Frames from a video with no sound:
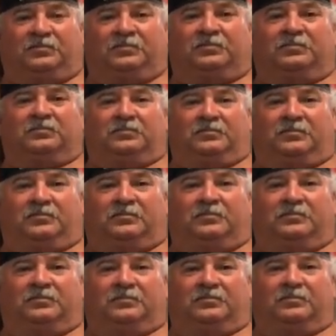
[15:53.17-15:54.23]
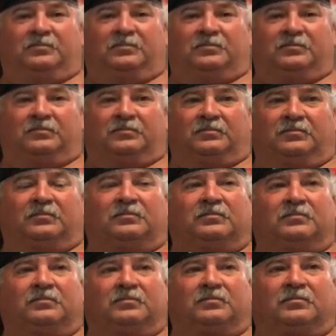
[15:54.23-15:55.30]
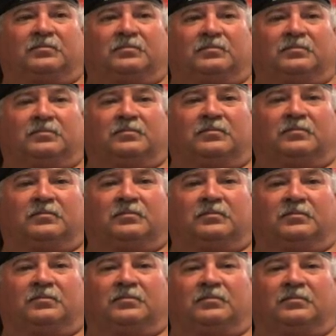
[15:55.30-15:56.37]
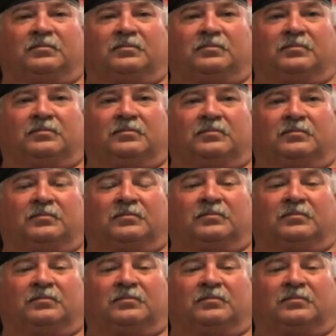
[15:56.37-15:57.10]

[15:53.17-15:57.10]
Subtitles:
This person isn't speaking.